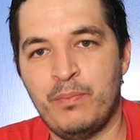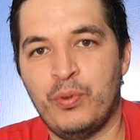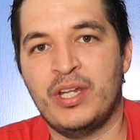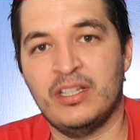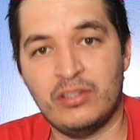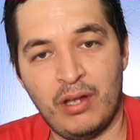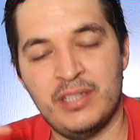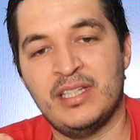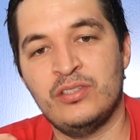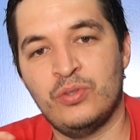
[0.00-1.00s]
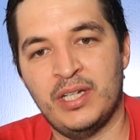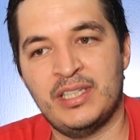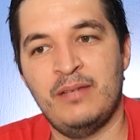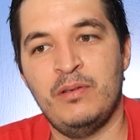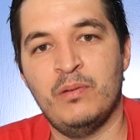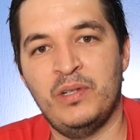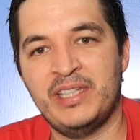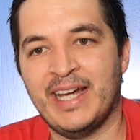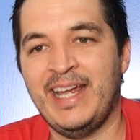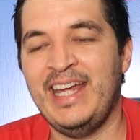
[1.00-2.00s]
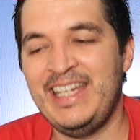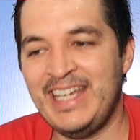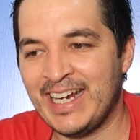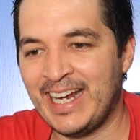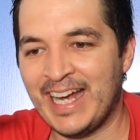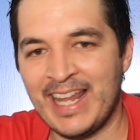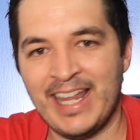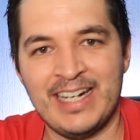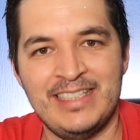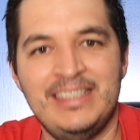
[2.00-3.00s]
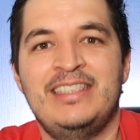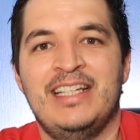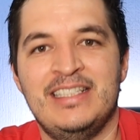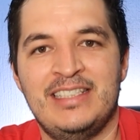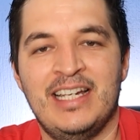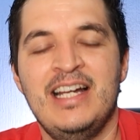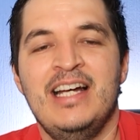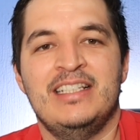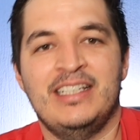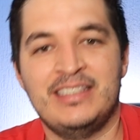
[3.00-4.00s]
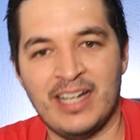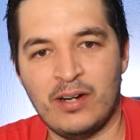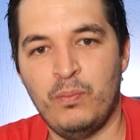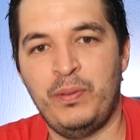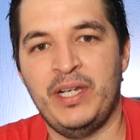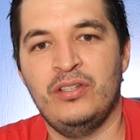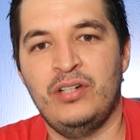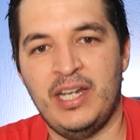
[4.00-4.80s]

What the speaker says: Because they are all subject to the same voltage and Ohm's law is being met in each resistor.